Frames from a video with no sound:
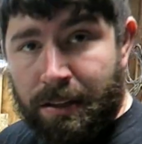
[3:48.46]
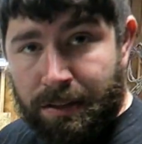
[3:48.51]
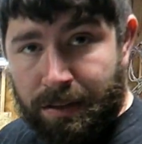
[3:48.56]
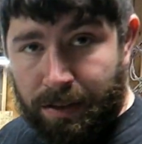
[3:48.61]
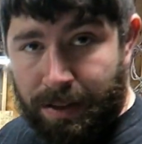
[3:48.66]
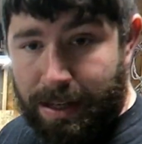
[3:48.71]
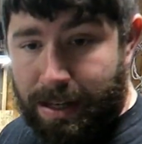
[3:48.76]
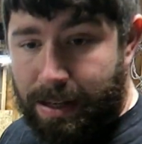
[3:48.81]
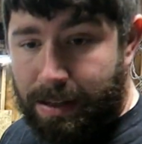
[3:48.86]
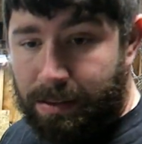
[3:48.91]

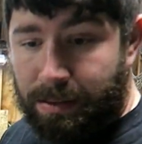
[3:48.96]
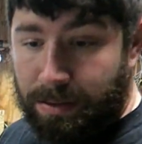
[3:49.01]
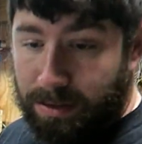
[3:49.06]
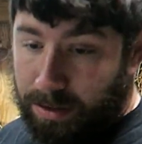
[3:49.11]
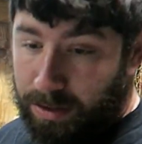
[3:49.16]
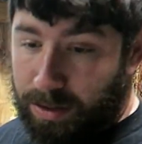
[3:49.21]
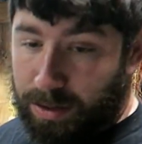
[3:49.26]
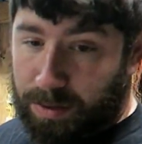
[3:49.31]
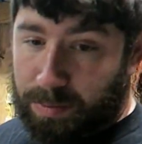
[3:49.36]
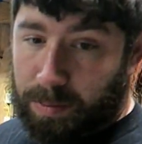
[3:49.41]
So now
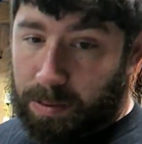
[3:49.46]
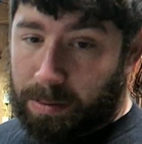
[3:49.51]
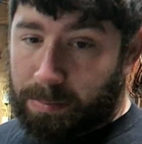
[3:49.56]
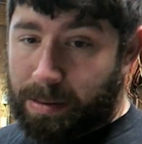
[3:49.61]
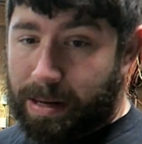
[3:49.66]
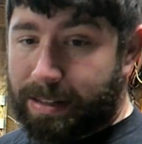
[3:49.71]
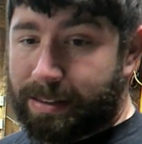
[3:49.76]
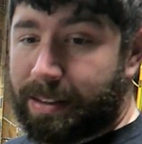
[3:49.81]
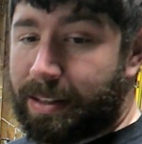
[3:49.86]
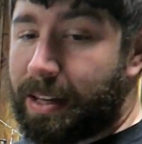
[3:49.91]
you just put it
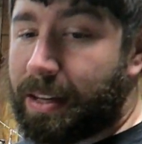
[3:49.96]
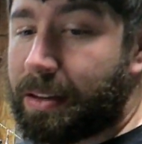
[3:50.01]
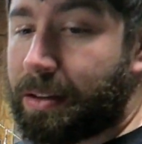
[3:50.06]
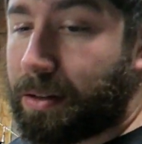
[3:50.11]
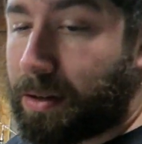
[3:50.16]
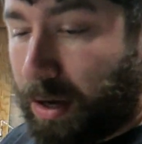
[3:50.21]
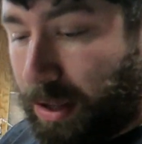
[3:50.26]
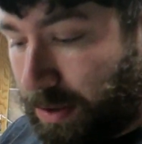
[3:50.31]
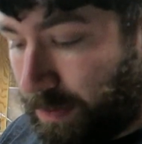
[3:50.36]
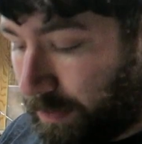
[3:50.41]
back
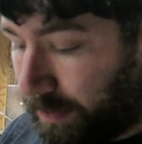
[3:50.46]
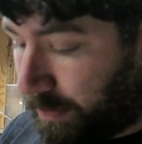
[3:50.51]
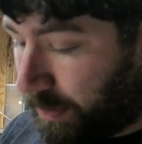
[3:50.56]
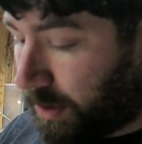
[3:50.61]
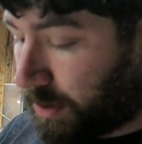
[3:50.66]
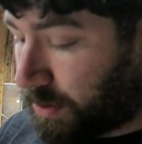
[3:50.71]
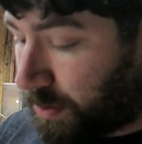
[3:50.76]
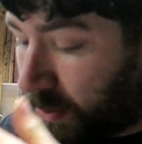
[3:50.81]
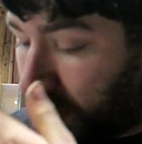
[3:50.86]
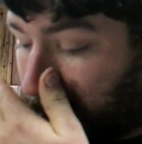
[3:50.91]
together, the
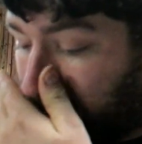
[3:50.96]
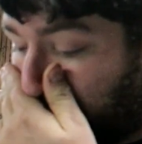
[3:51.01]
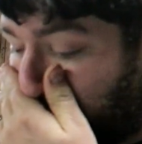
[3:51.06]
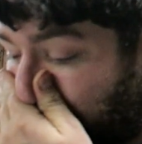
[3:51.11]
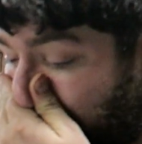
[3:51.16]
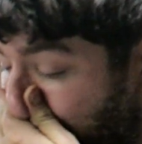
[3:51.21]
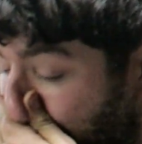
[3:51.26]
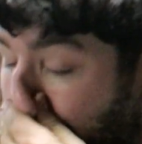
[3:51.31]
reverse order.